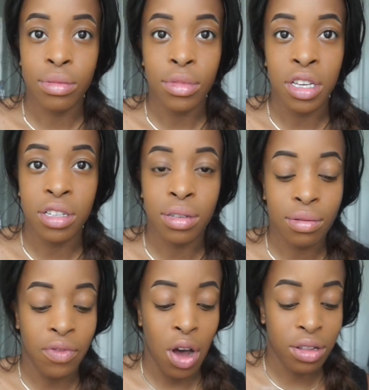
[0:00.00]
his
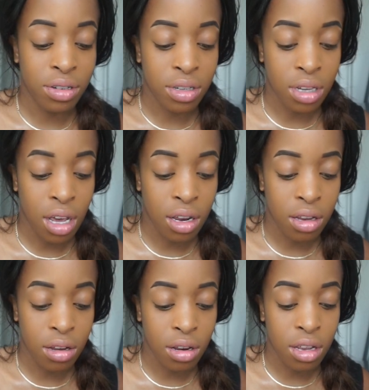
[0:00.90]
father
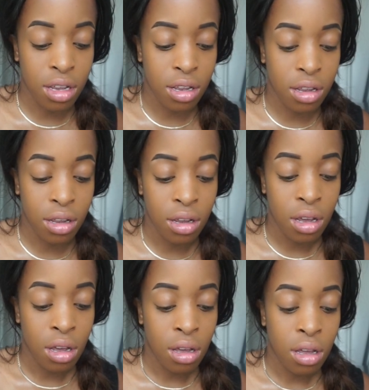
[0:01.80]
decided he
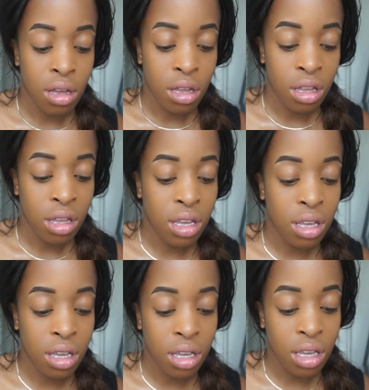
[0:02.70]

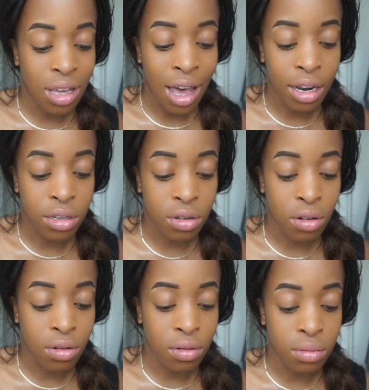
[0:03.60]
had his
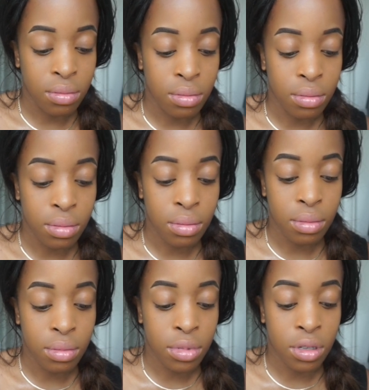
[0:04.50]
own
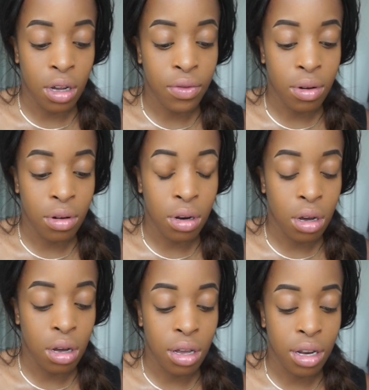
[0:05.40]
stuff going
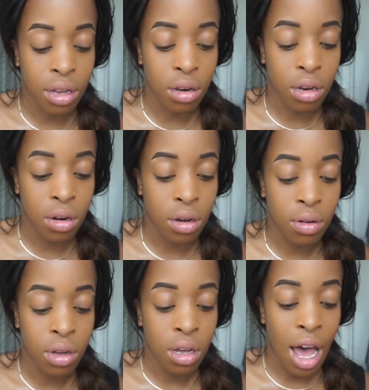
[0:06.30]
on, and you know,
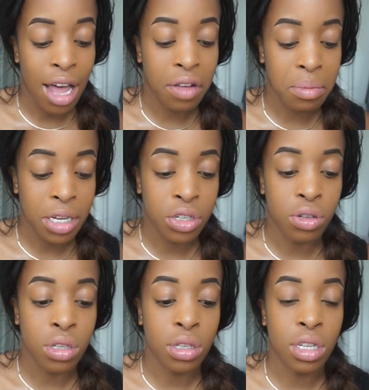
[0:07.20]
I live in
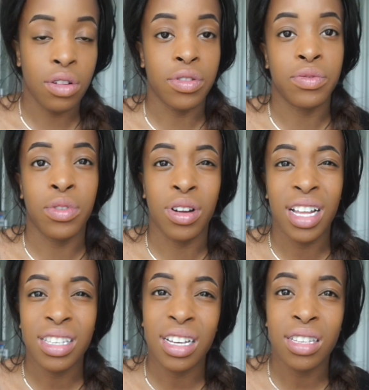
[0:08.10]
Massachusetts and he lives in Florida.
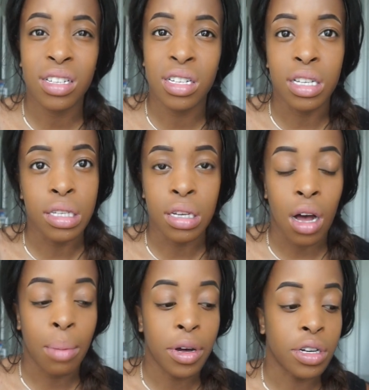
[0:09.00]
That's like such an easy
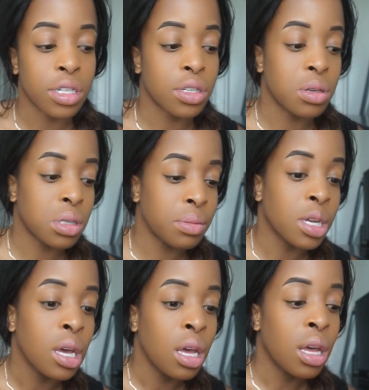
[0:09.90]
cop-out excuse to me,
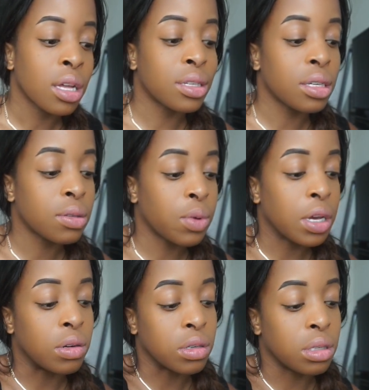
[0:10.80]
because he's way
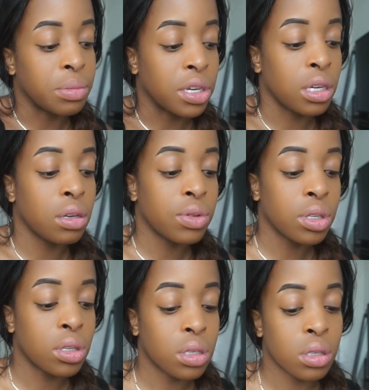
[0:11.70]
older than me. He
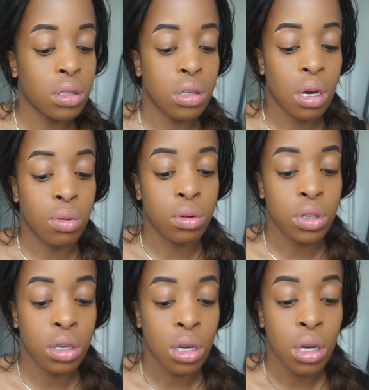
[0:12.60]
was, how old is
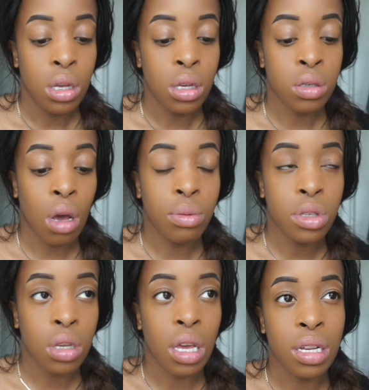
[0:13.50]
he? So I
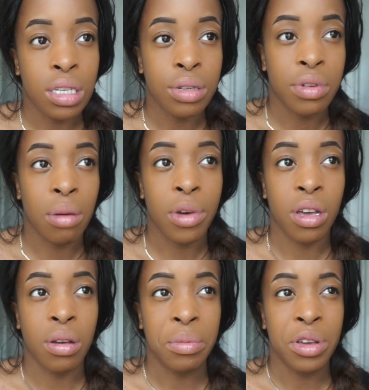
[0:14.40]
was 18 when I met
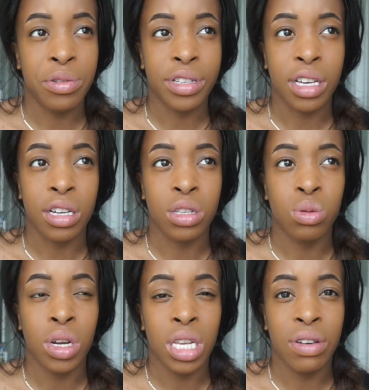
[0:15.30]
him. He was like
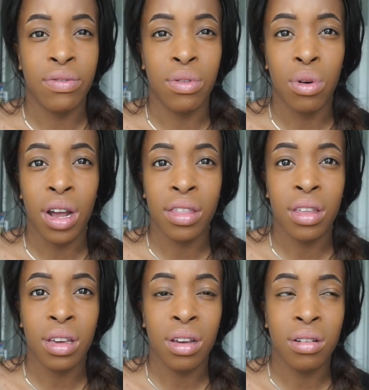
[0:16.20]
24, I
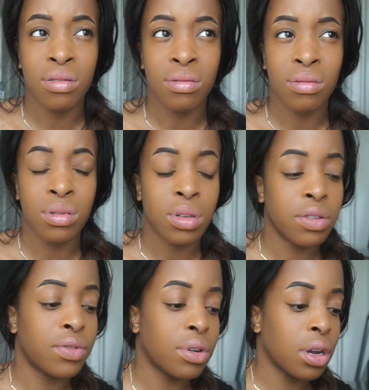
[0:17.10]
think.
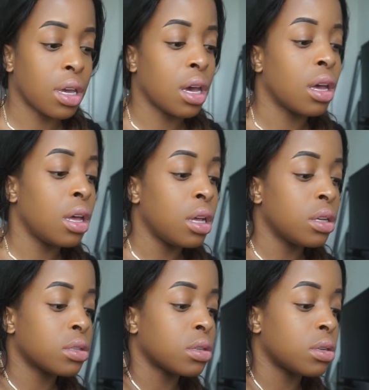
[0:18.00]
24, yeah.
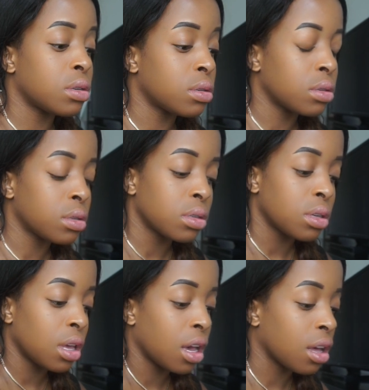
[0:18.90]
So
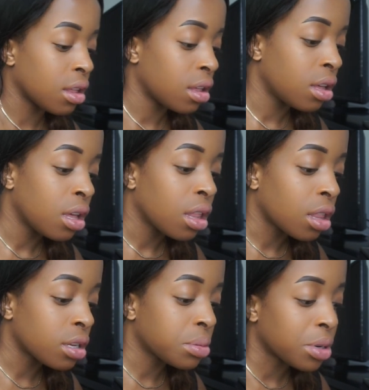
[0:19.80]
yeah,
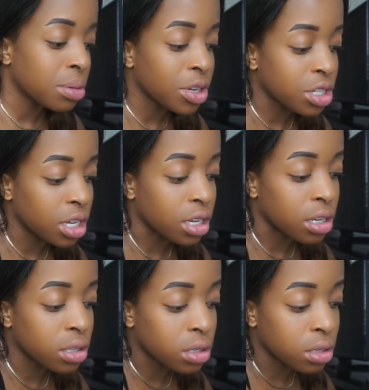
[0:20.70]
that's pretty much it.
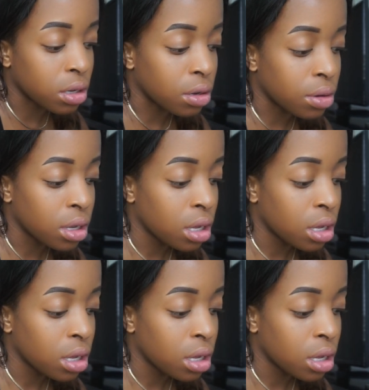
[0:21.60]
So